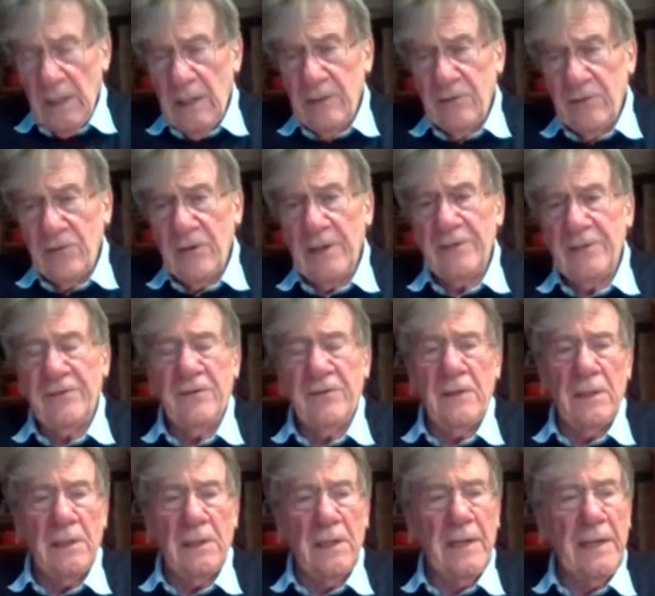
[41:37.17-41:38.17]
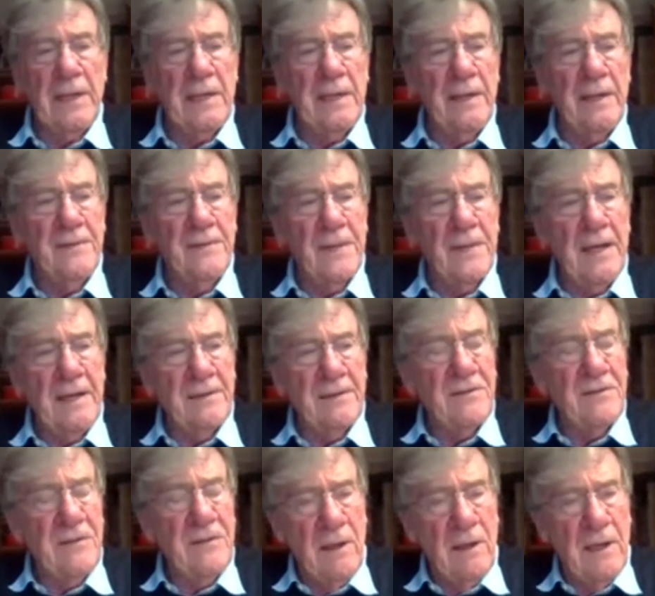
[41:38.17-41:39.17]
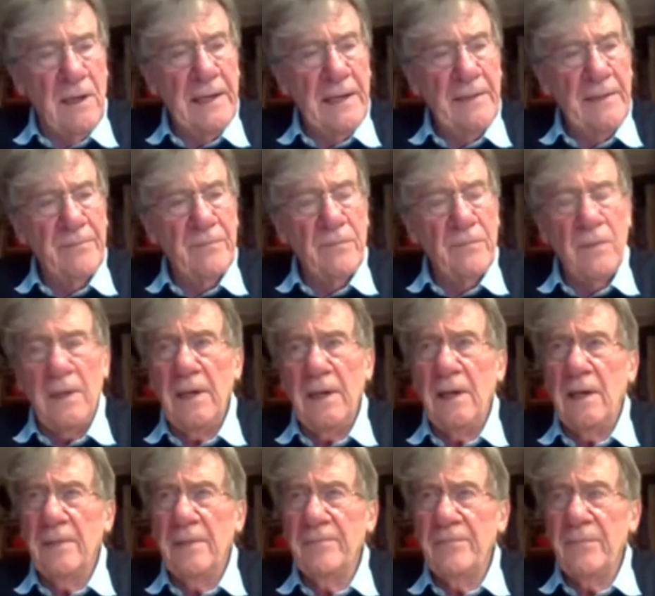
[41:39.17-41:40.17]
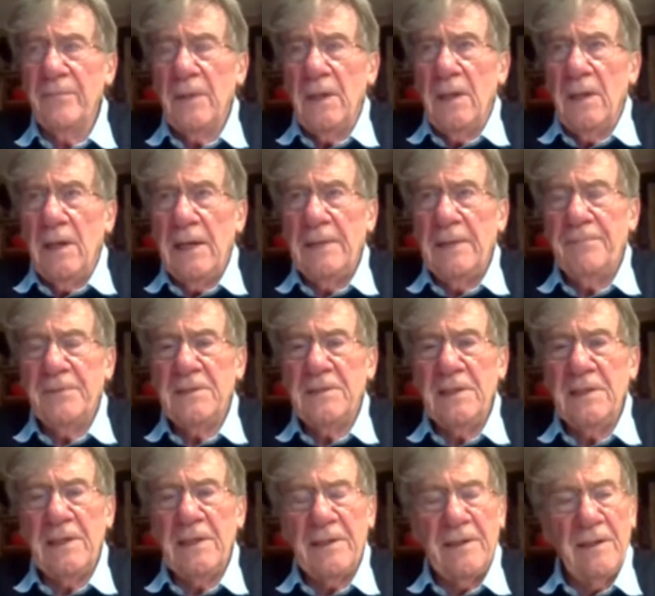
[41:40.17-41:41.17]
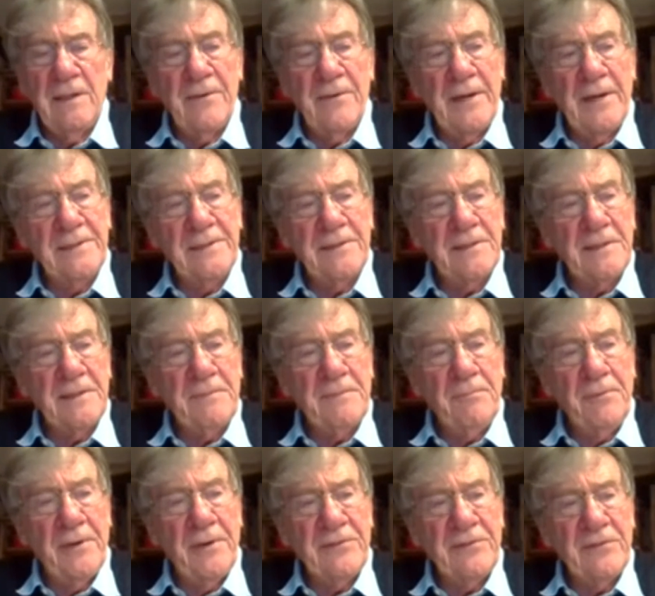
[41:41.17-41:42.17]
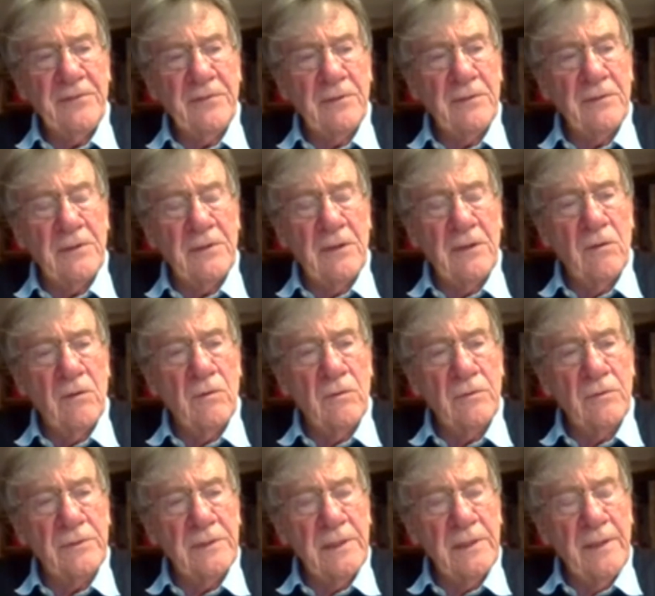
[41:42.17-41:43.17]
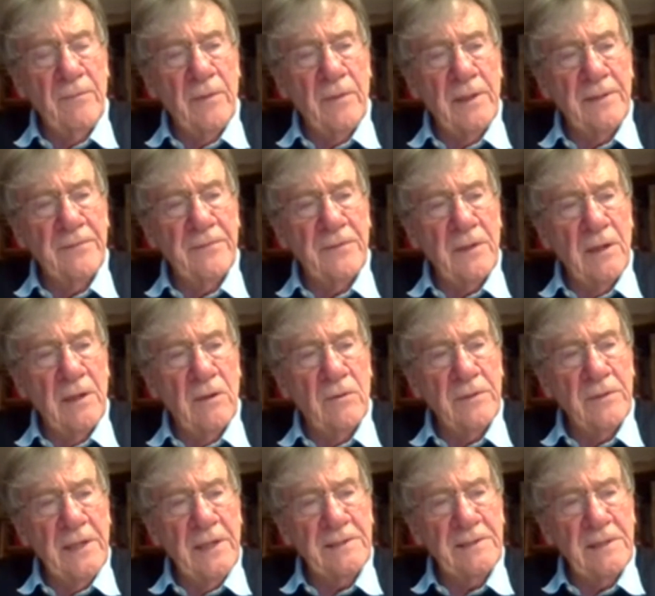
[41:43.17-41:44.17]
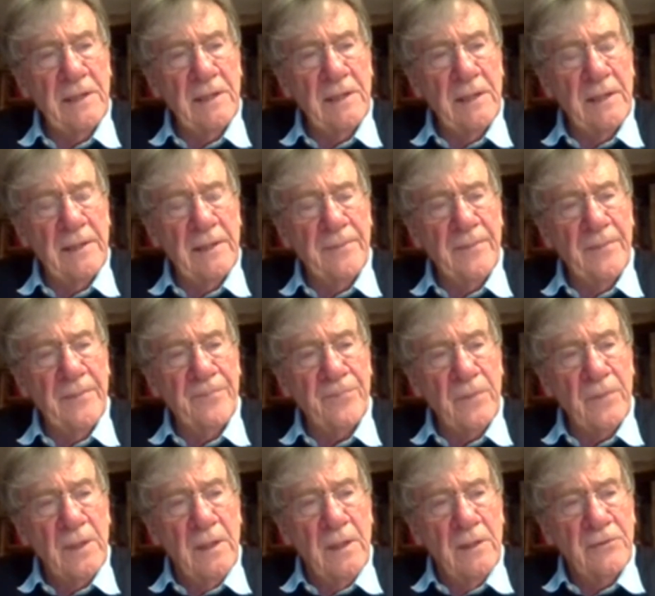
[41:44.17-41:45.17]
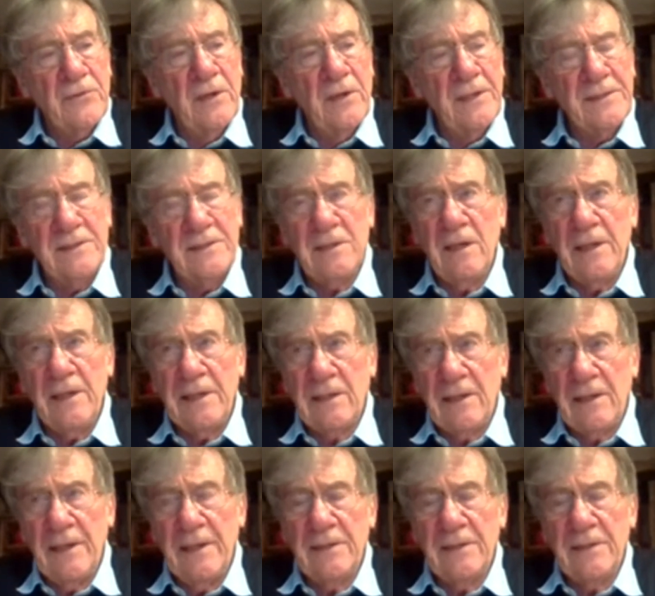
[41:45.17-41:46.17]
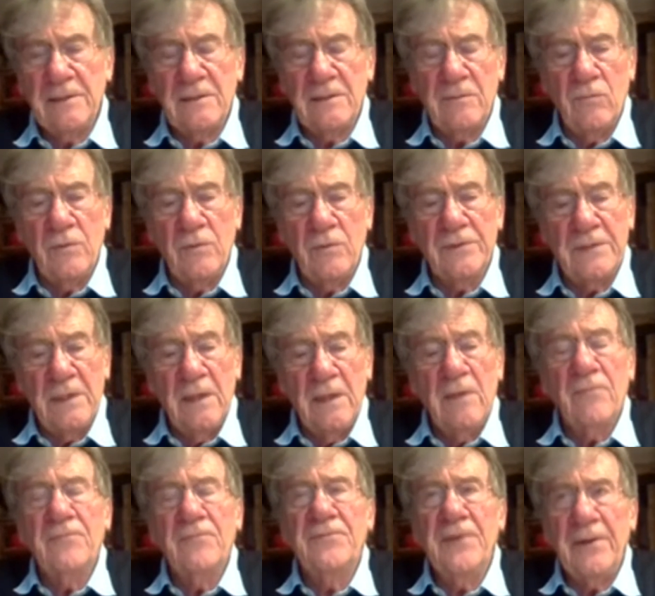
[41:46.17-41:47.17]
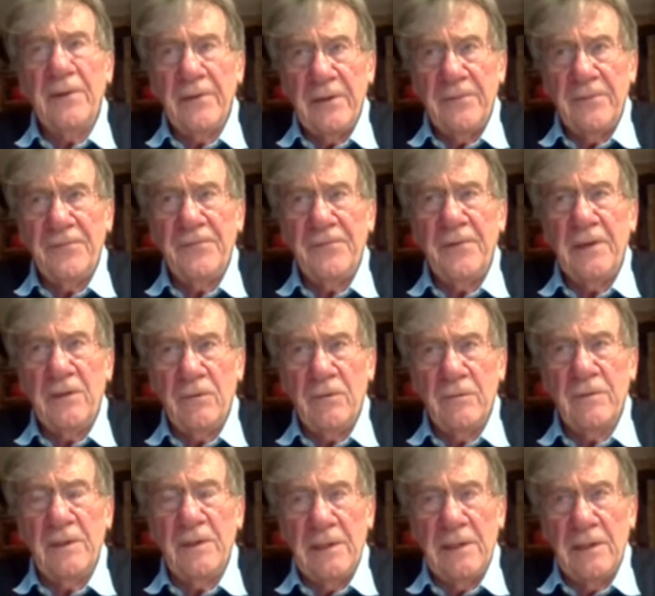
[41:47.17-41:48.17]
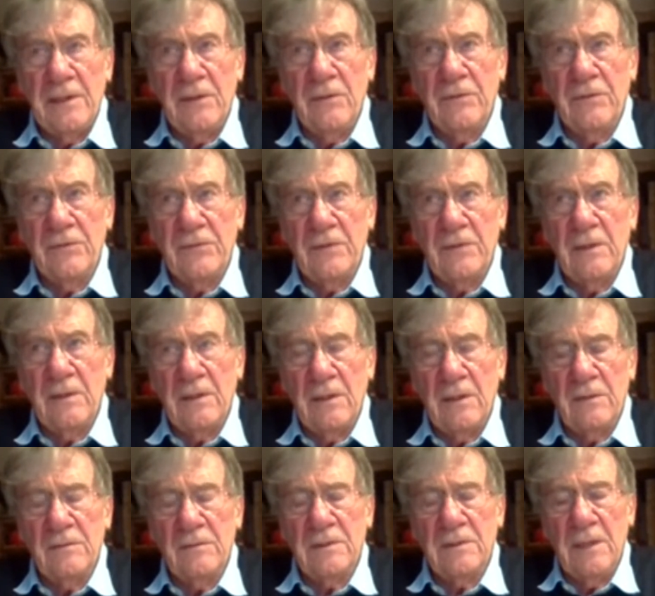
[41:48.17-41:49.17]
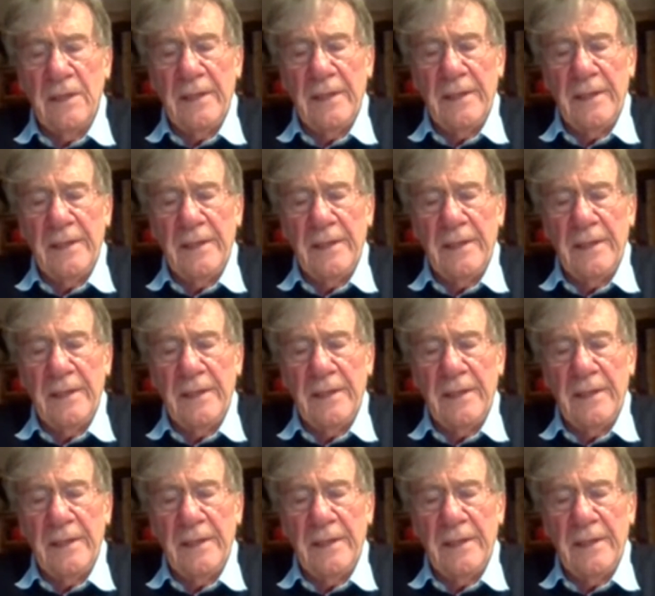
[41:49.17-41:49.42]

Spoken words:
Interestingly, at that time, a particular antidepressant, one of the old tricyclics, was very frequently used in those